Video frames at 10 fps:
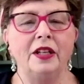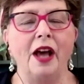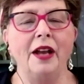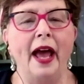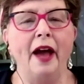
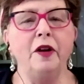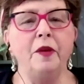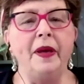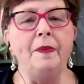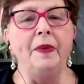Donna, how can
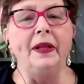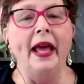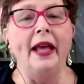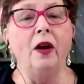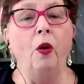people
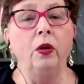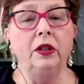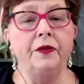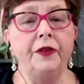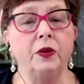get a hold
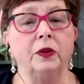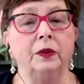of you?